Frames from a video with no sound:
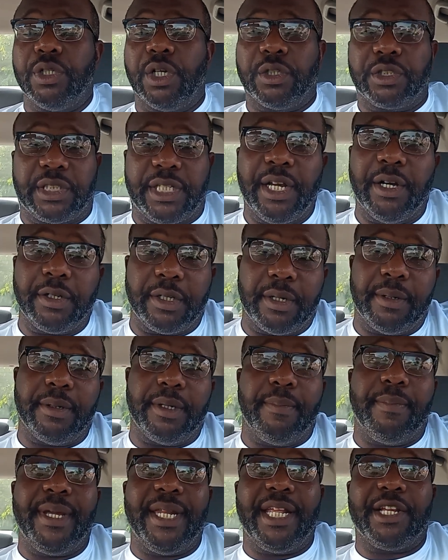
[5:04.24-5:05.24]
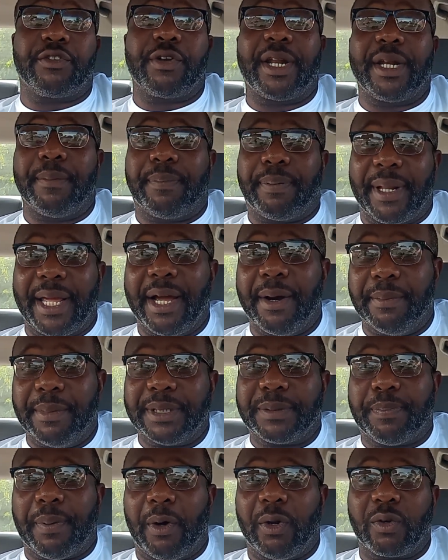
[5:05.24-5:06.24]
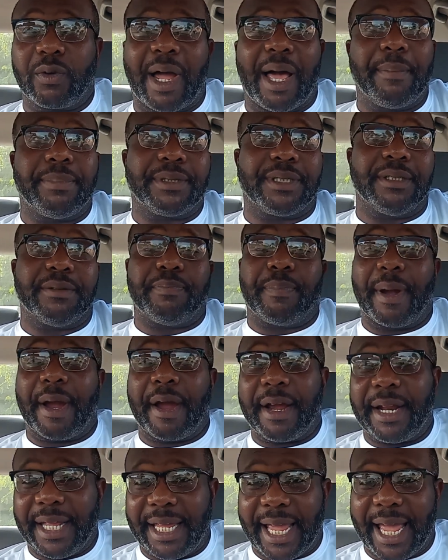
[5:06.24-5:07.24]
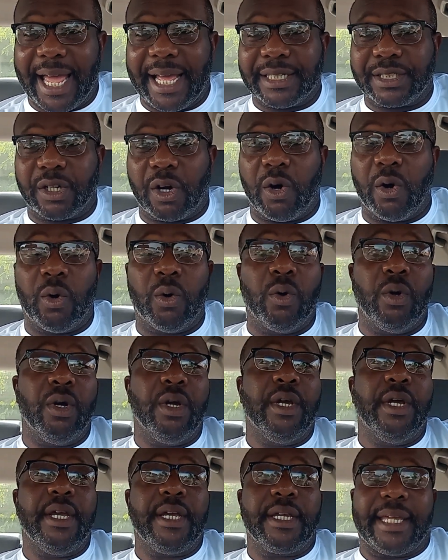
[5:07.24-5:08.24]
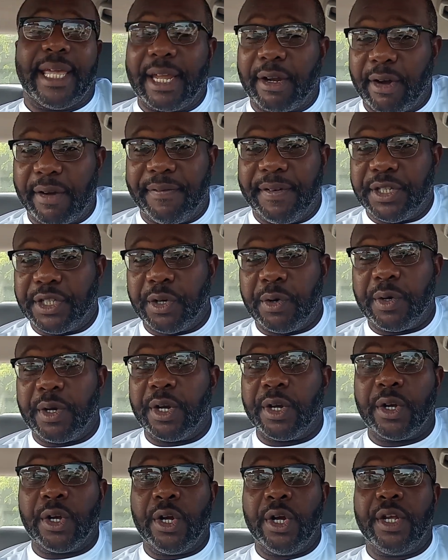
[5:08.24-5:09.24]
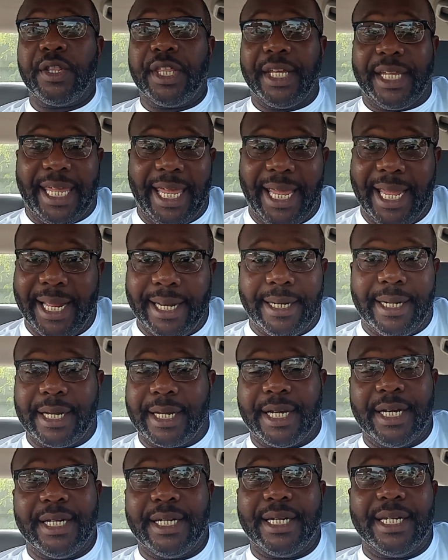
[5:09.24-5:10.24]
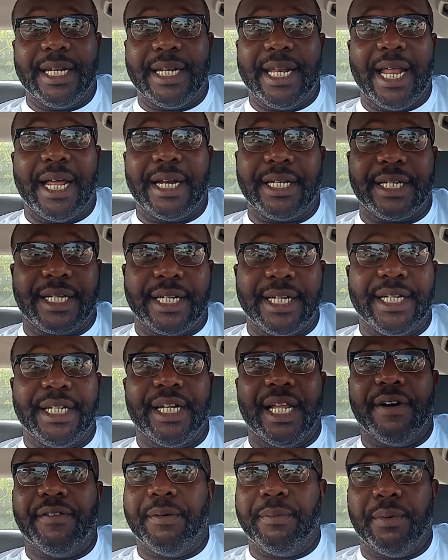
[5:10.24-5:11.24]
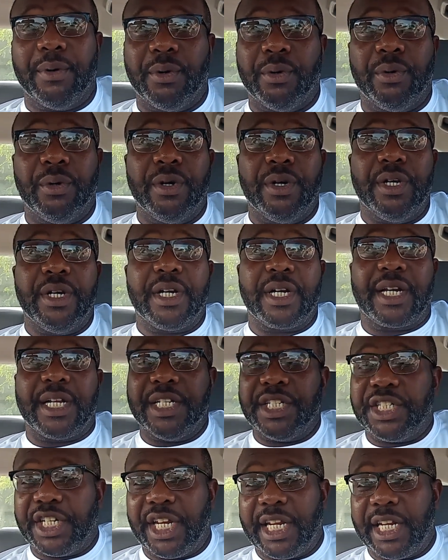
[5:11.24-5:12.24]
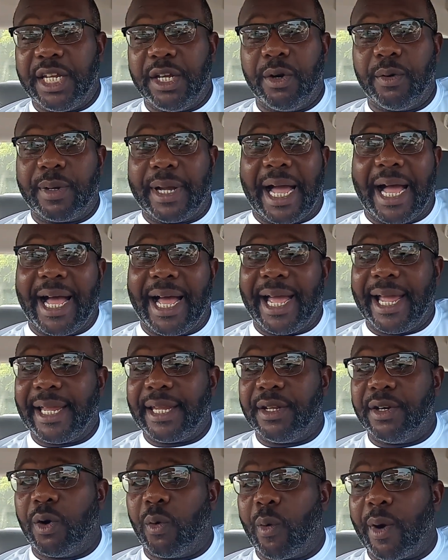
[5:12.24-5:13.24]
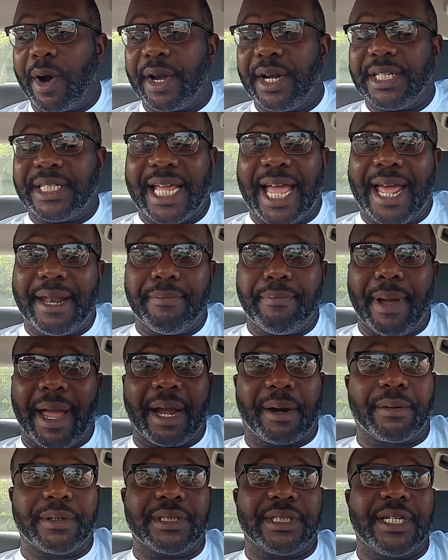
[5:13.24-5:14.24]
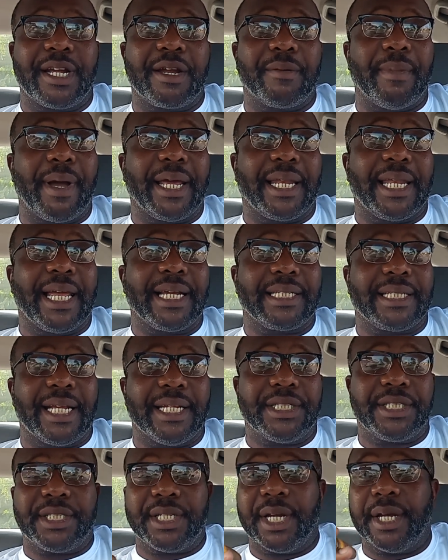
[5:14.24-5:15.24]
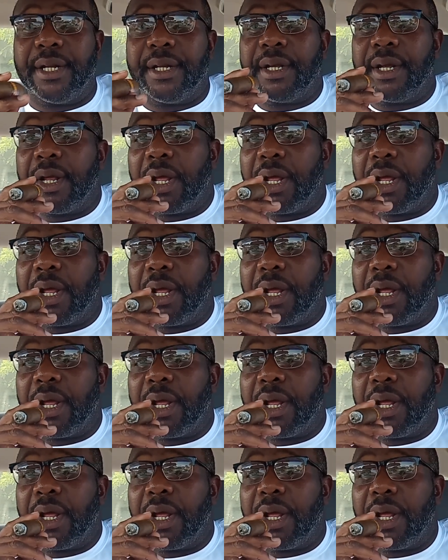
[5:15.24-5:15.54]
still the media tried to play them as polar opposites. Barry the asshole, Ken Griffey Jr., the kid, the good, lovable, congenial guy, wearing his hat backwards, and everybody liked that shit.